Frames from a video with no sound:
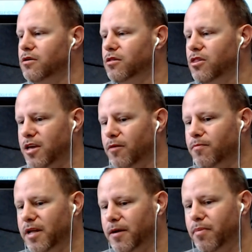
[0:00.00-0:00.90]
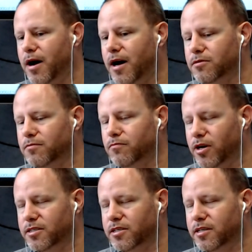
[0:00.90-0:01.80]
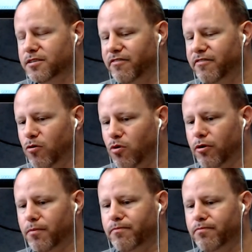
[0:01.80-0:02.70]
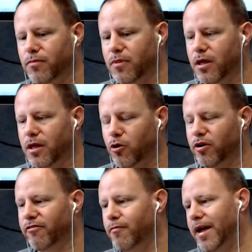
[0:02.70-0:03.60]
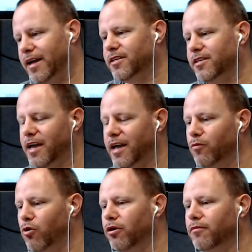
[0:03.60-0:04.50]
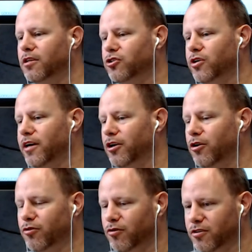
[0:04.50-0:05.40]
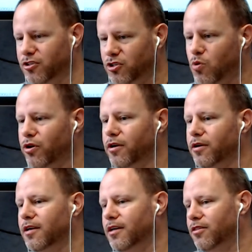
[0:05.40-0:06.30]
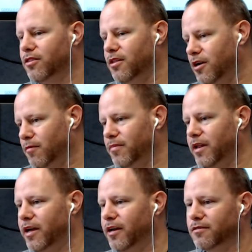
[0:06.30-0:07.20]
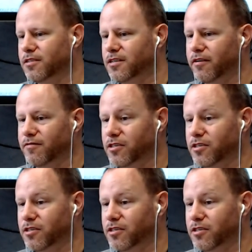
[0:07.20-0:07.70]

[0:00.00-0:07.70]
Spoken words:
the update process for going from 8 to 8.1, that you had to go through the store to get the update instead of